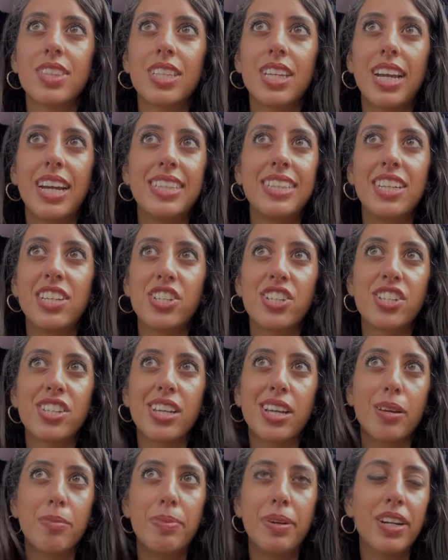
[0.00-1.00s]
And then just
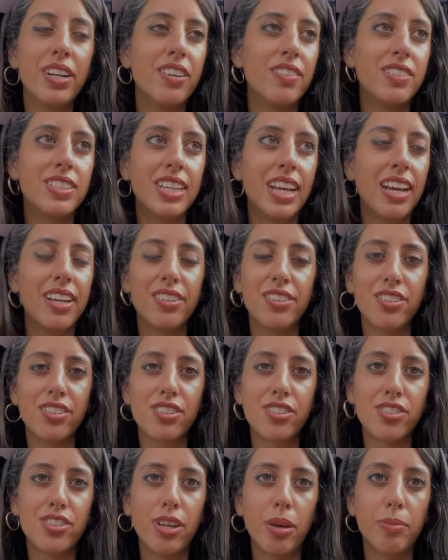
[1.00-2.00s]
like a pair of sandals
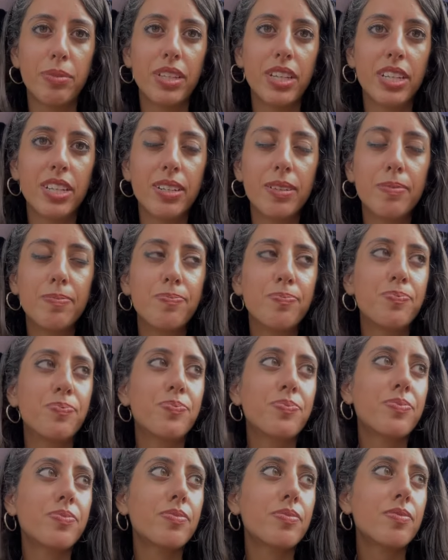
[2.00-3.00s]
or something.
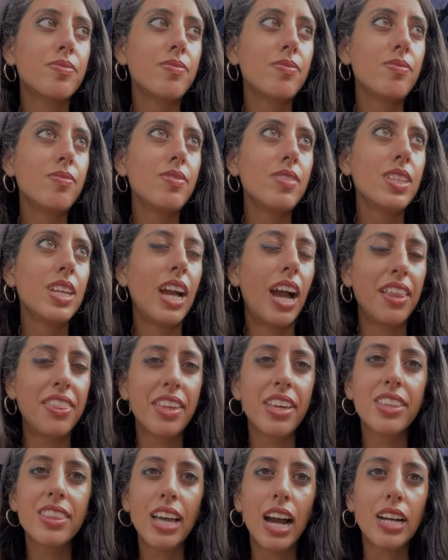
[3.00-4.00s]
I
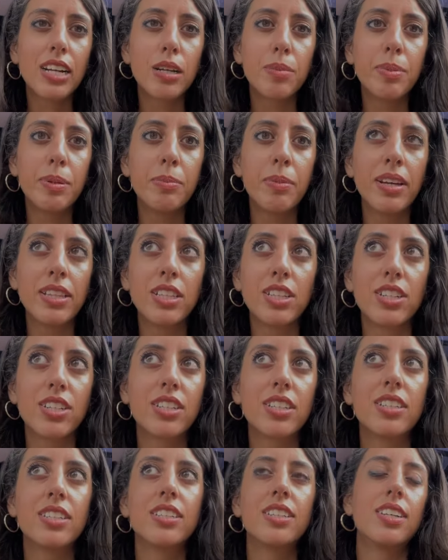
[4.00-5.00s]
think that could be my look.
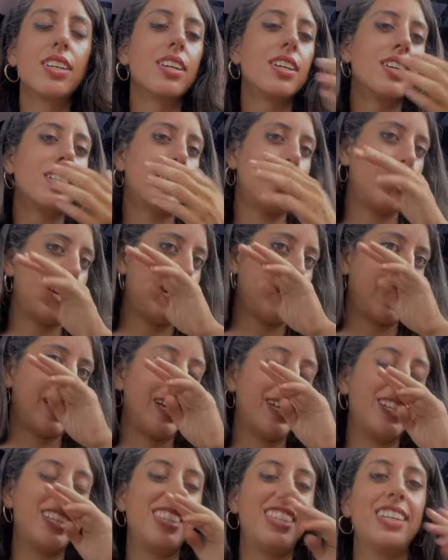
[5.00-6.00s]

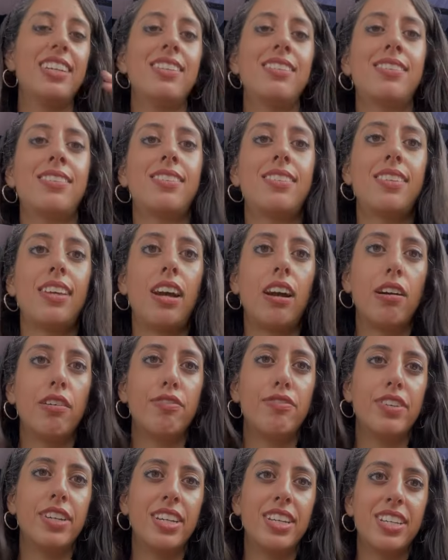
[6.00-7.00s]
And this
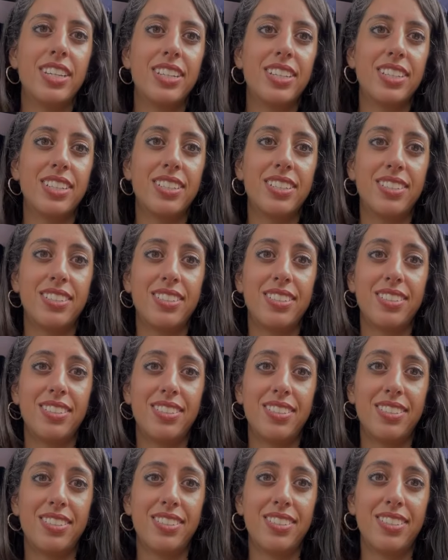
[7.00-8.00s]
outfit,
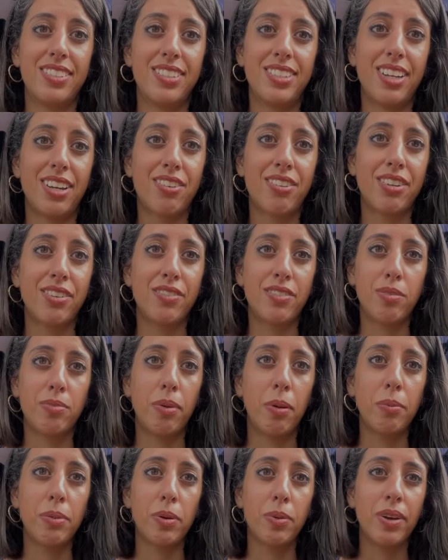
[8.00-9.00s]
I don't even
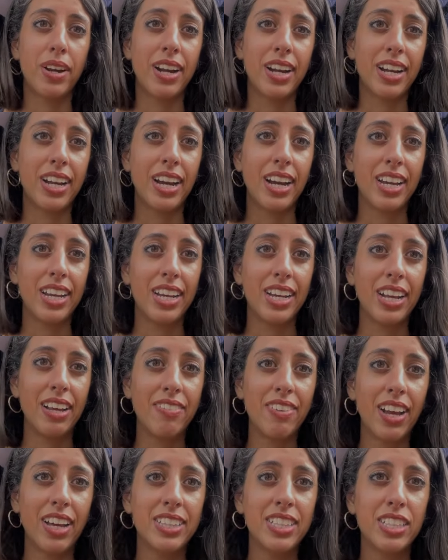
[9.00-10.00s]
remember where I got it. I've
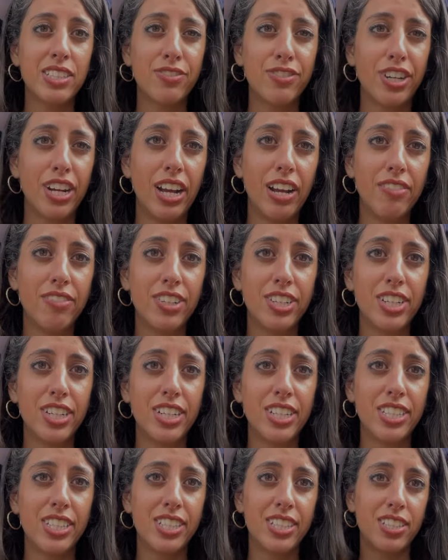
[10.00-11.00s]
had this forever.
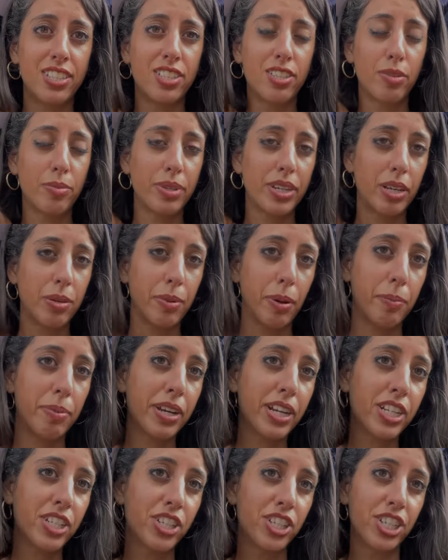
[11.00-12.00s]
It's in so many of my
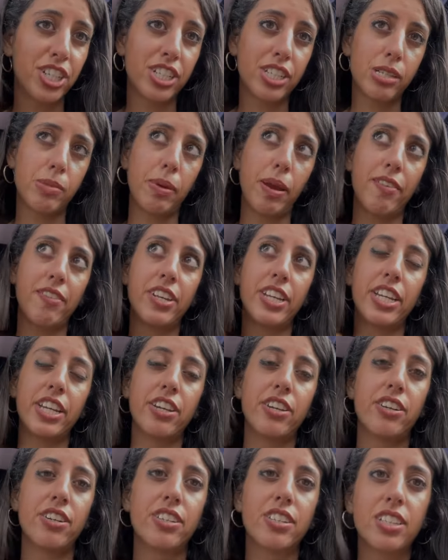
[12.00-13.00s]
pictures and my
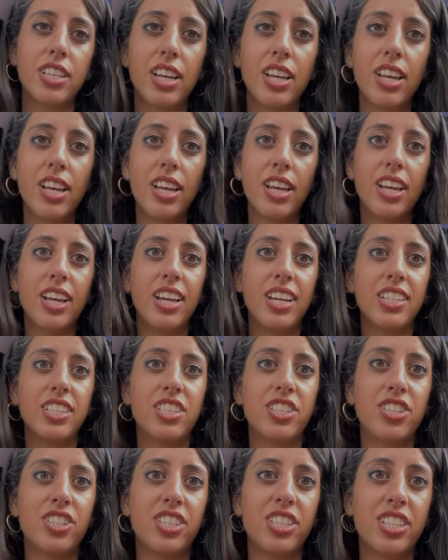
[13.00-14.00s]
videos.
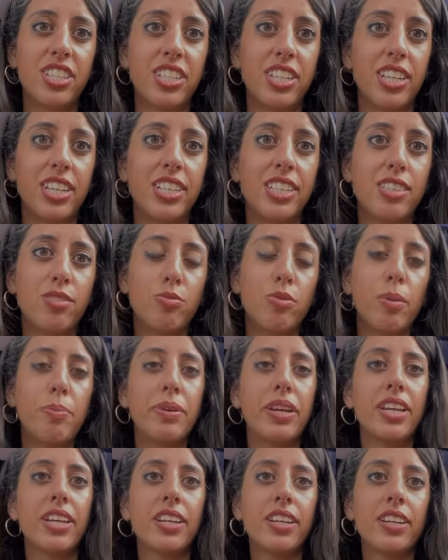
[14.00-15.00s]
It's just, and it's
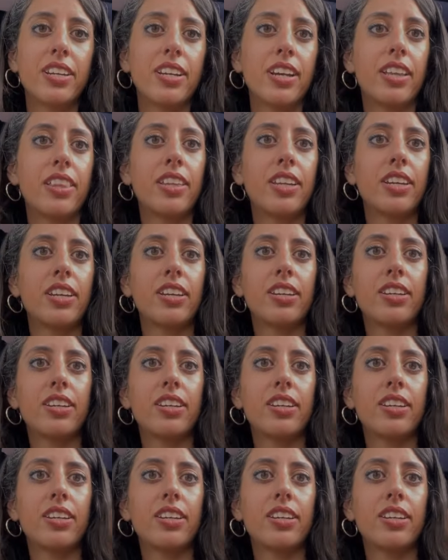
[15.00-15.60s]
ripping, I think.